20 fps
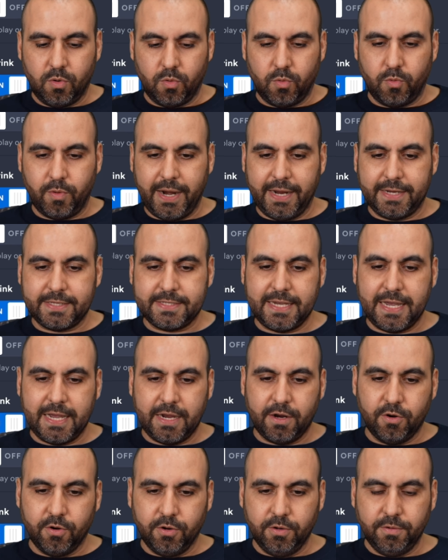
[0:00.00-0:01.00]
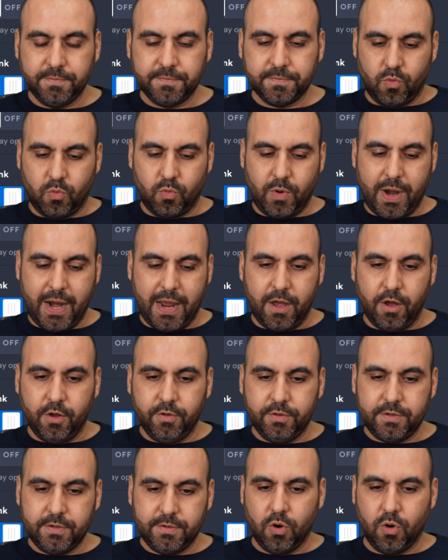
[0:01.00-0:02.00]
rectangle,
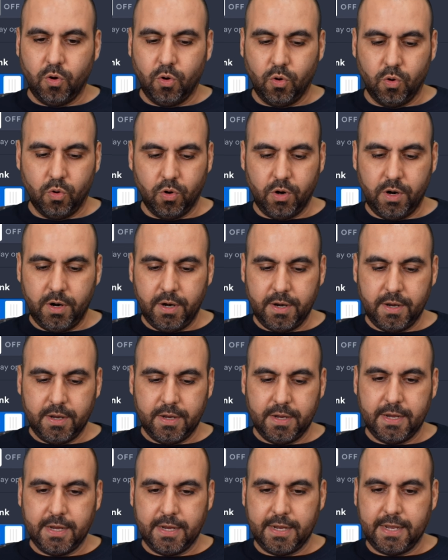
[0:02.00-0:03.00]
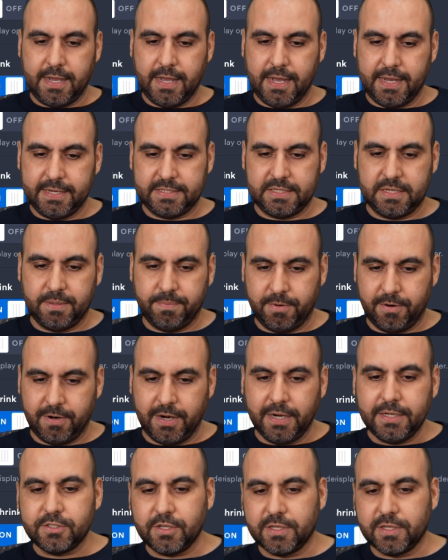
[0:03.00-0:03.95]
round, or custom, right?